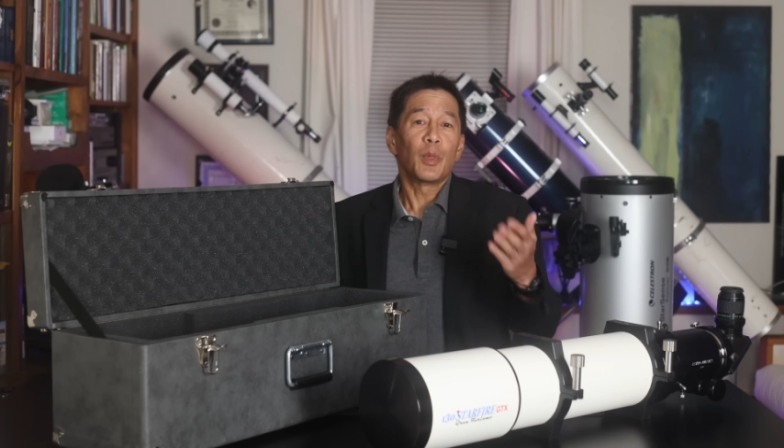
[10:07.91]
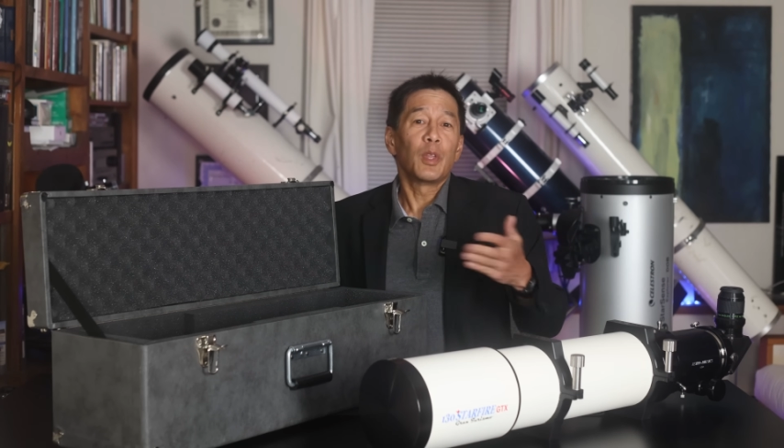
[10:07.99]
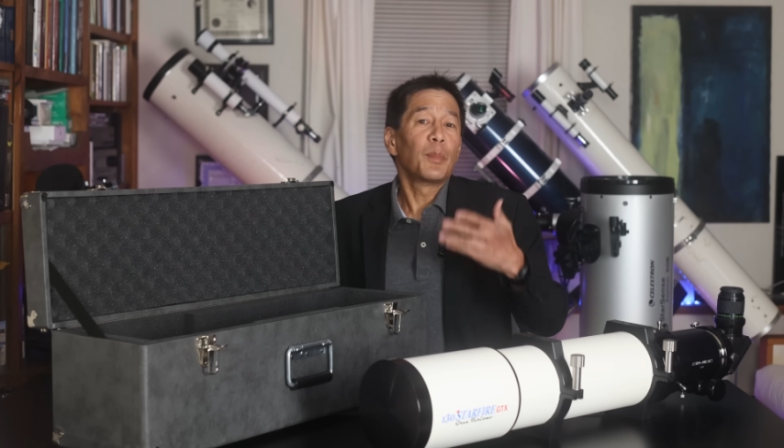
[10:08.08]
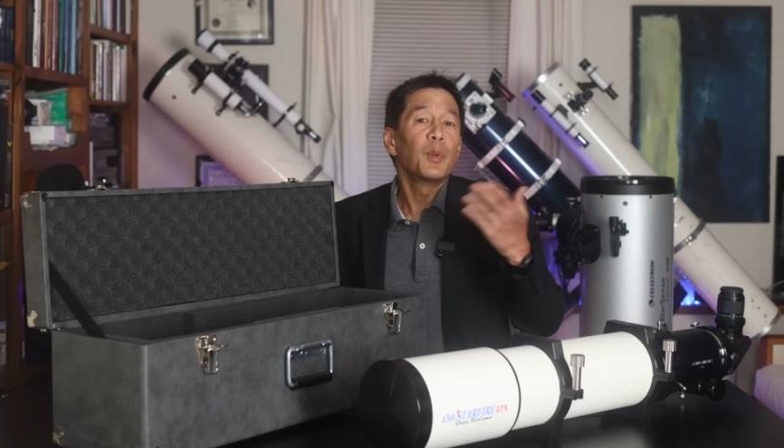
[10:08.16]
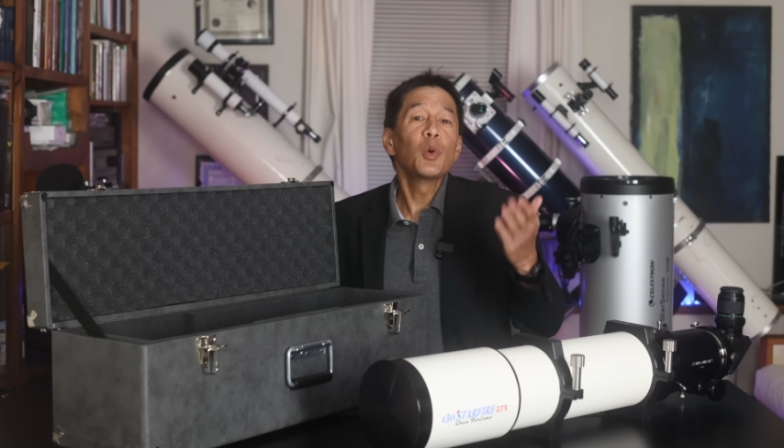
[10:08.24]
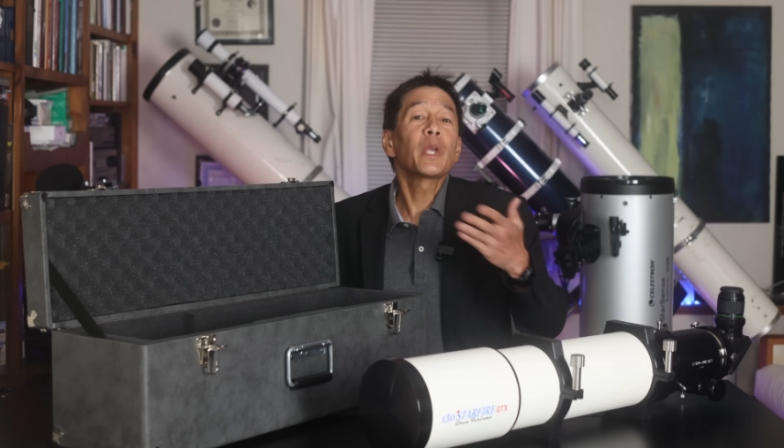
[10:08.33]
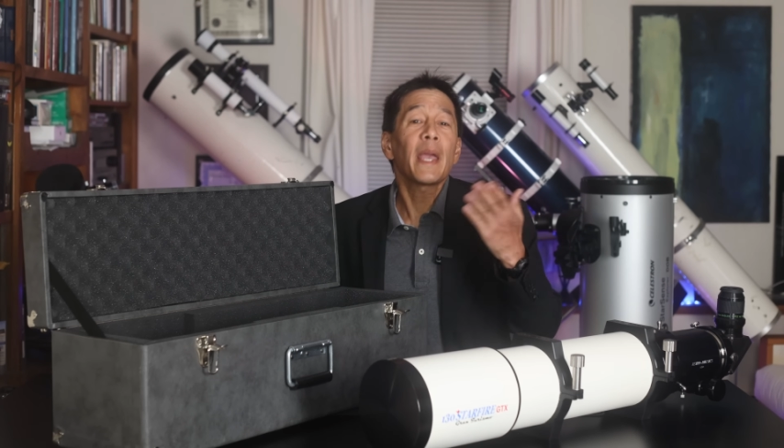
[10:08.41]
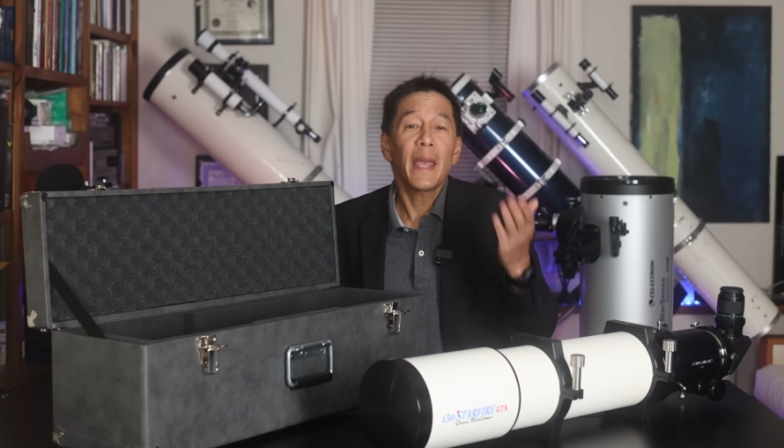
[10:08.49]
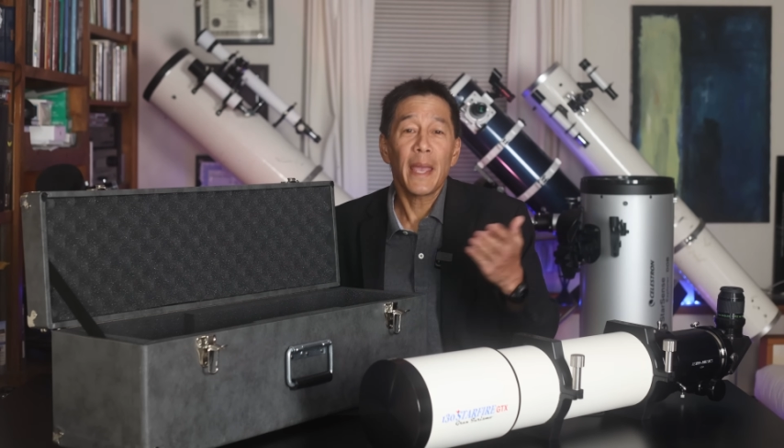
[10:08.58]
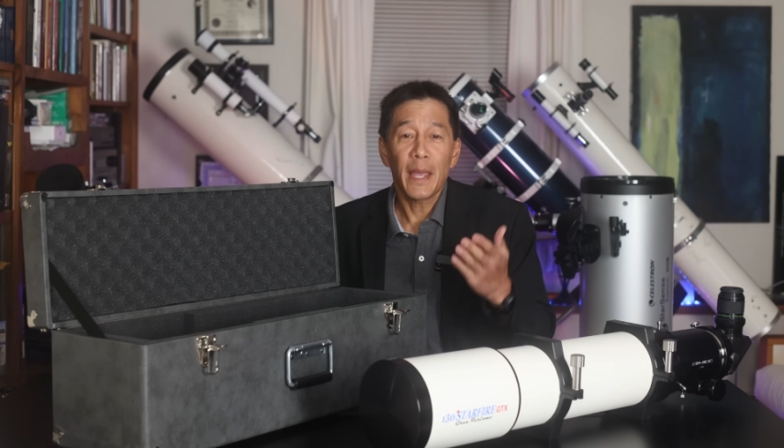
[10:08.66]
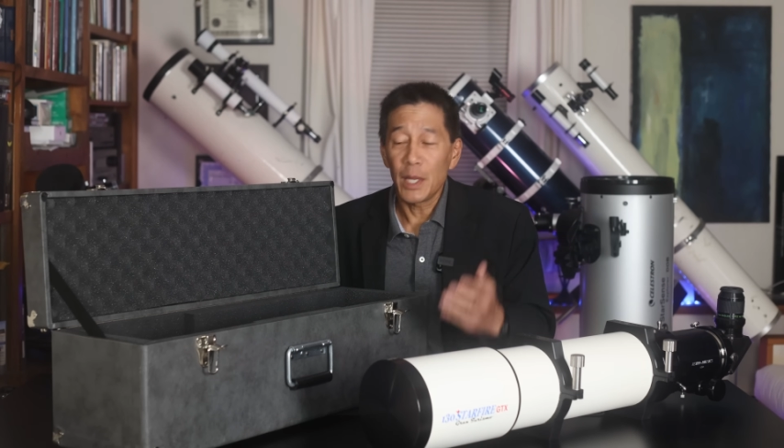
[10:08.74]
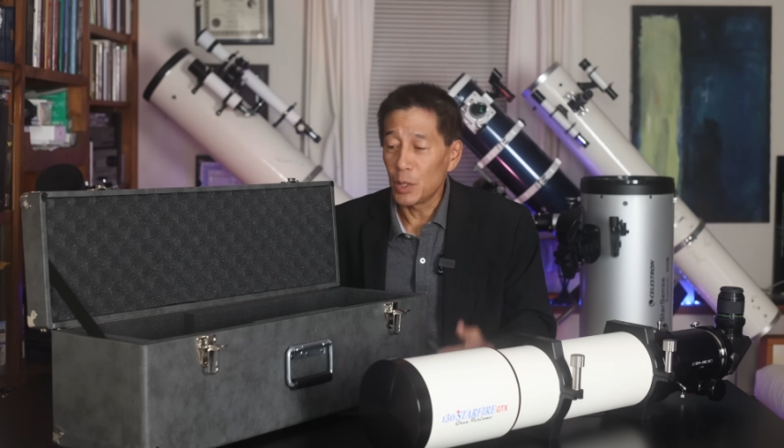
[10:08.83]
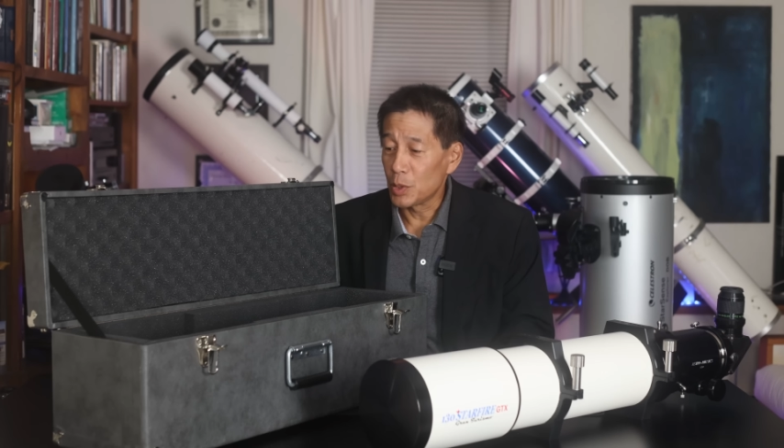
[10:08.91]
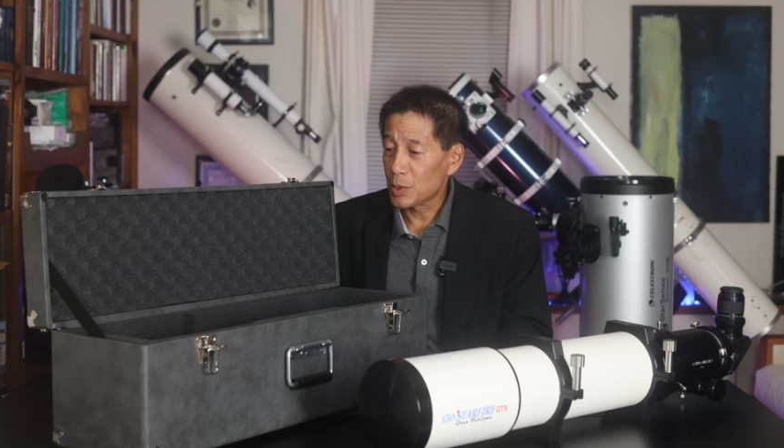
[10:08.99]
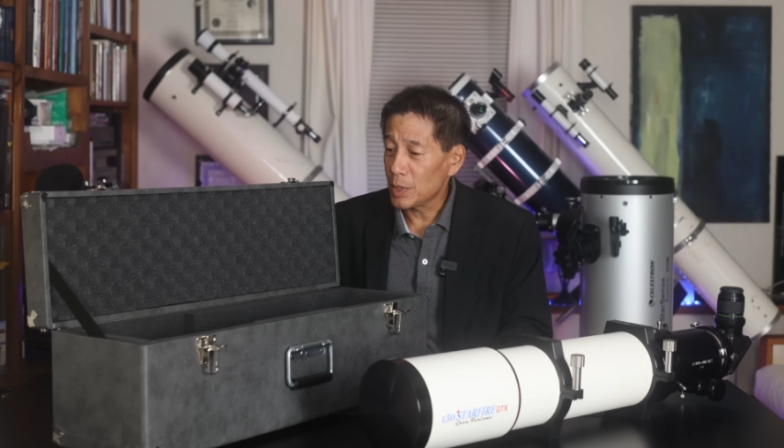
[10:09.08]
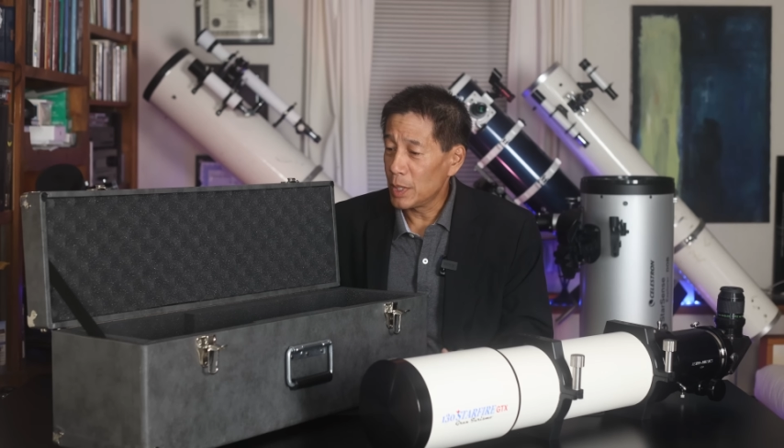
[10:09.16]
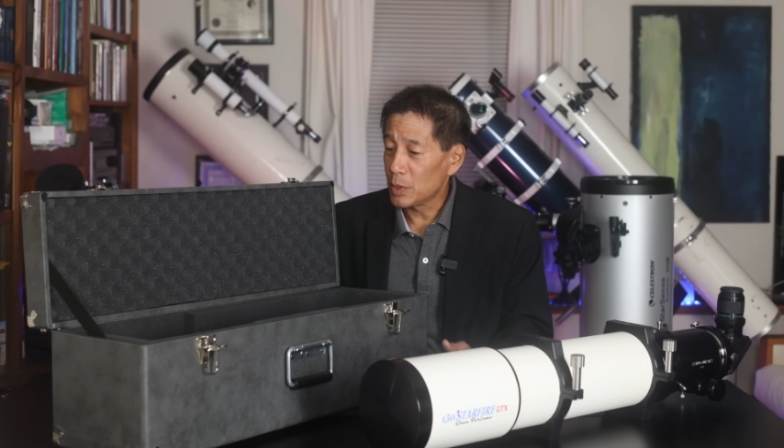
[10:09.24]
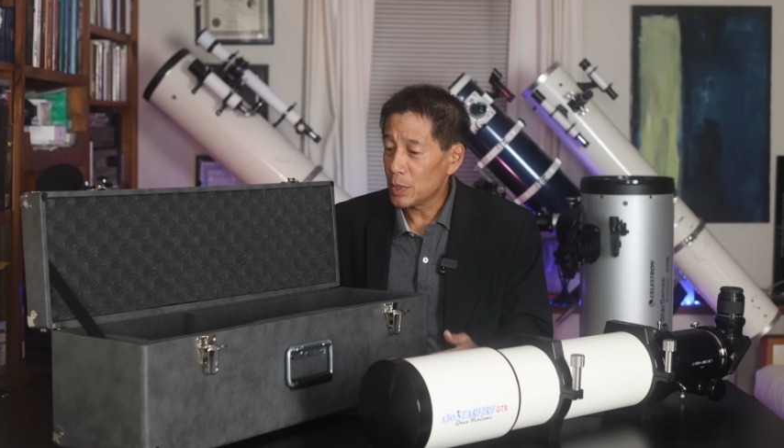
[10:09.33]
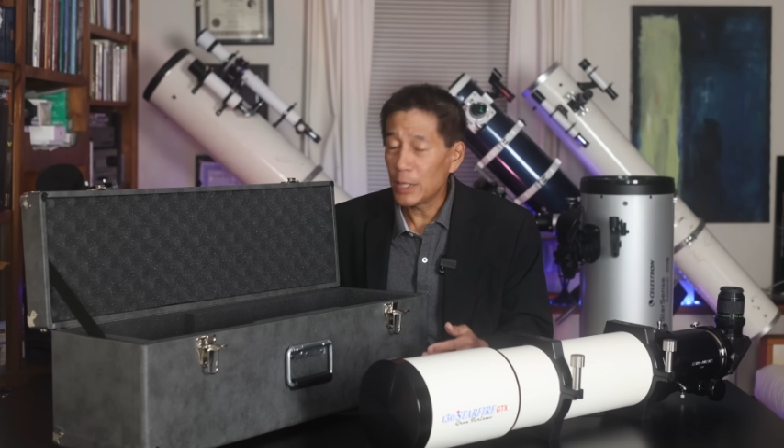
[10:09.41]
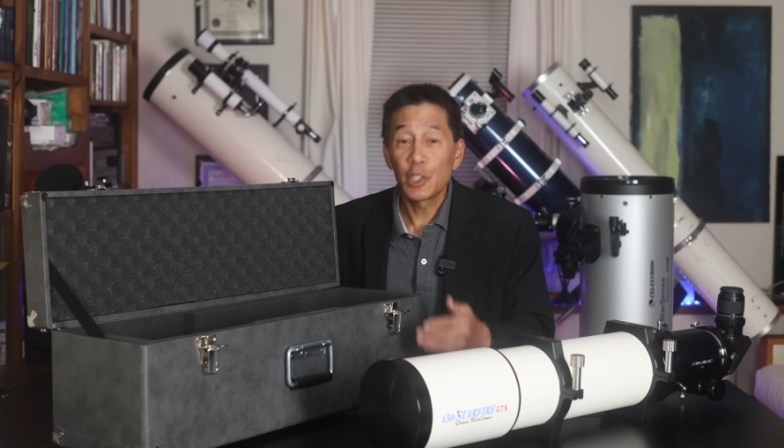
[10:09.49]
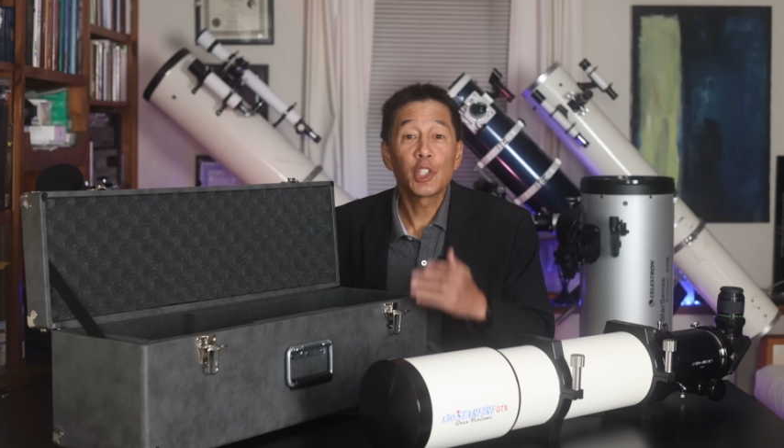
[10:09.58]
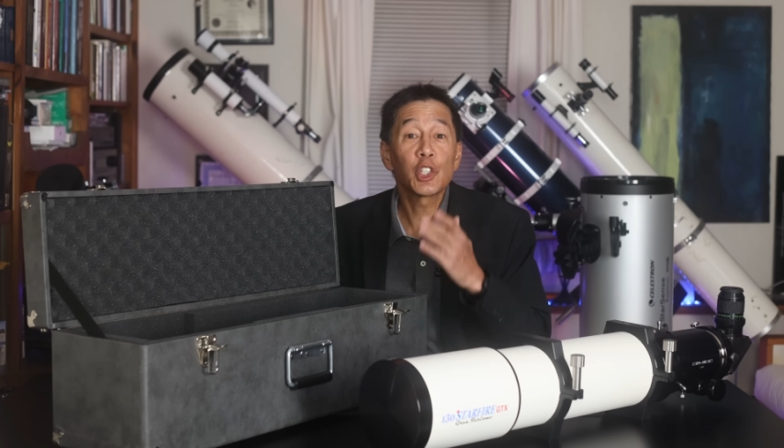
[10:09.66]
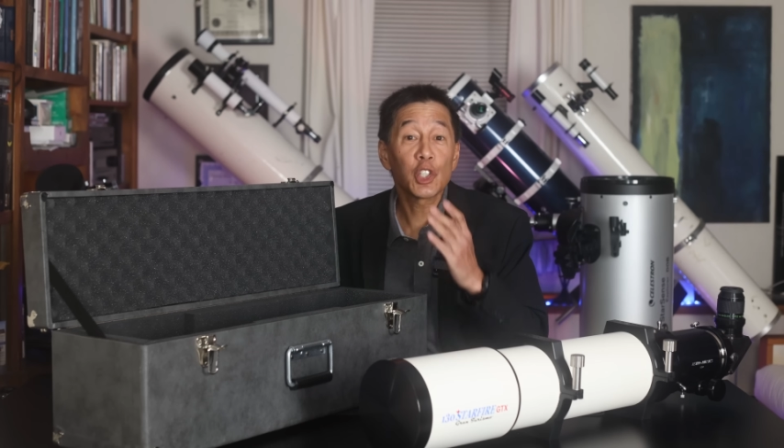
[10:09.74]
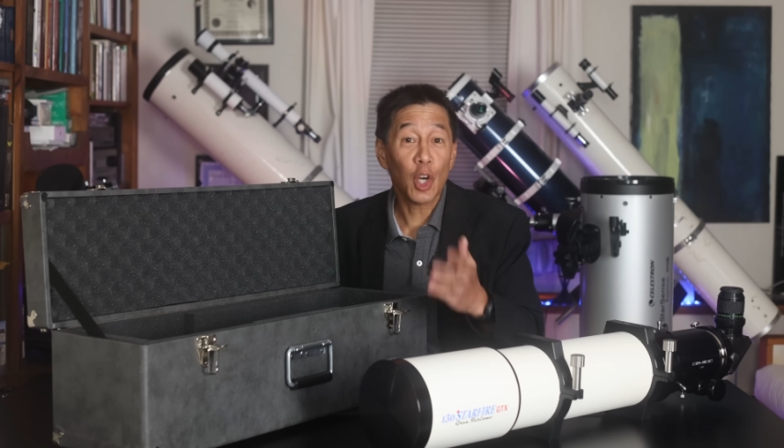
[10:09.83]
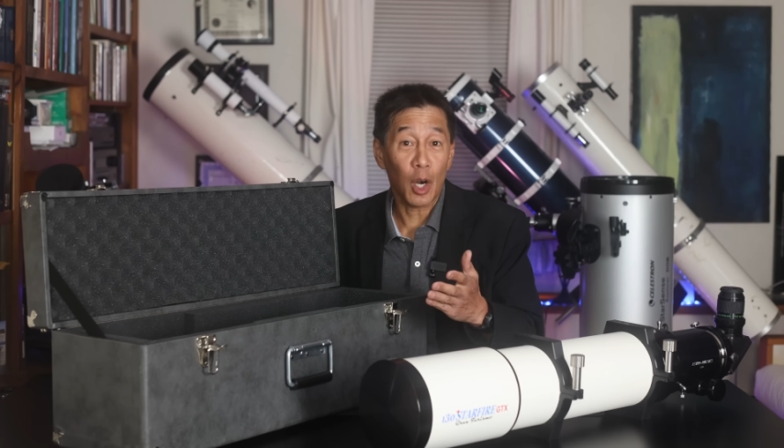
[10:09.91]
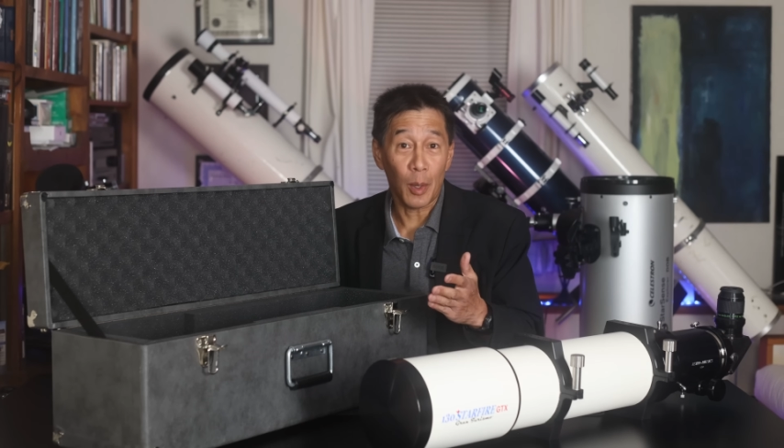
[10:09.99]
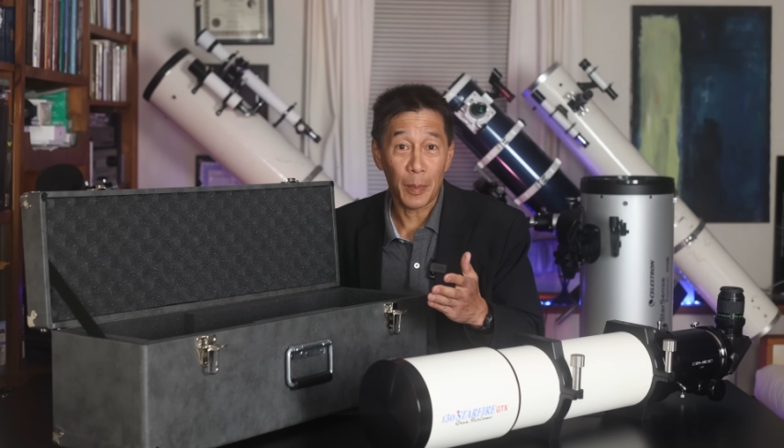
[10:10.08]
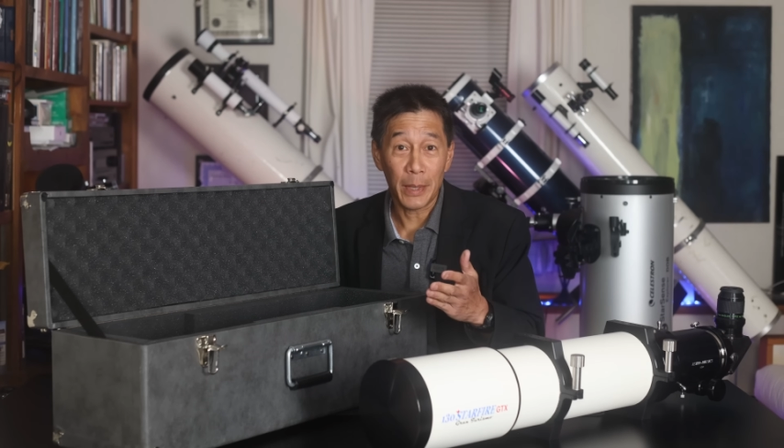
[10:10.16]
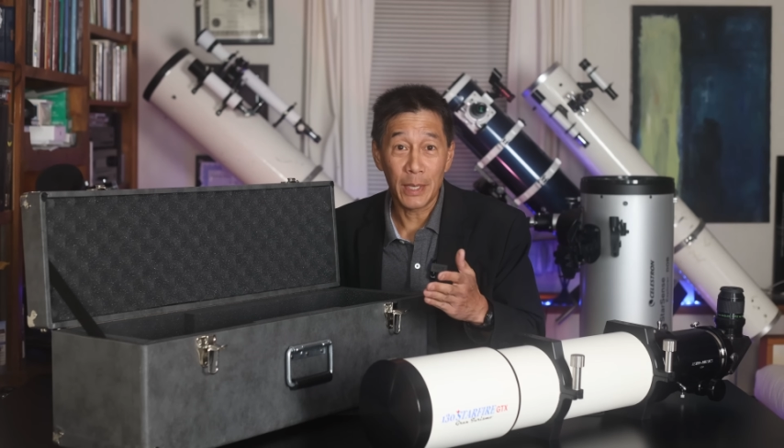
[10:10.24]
The bouquet is sharp.